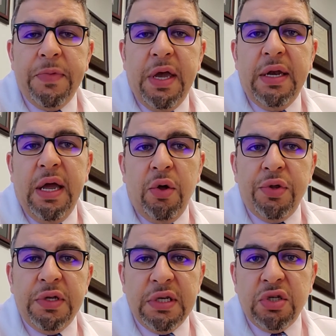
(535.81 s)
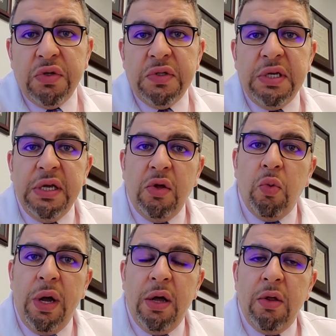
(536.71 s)
and healthy tissues heal
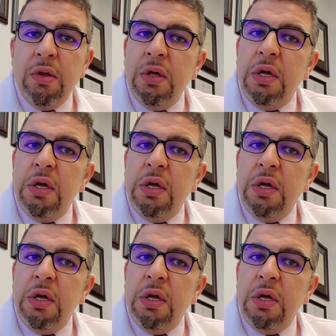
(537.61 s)
well.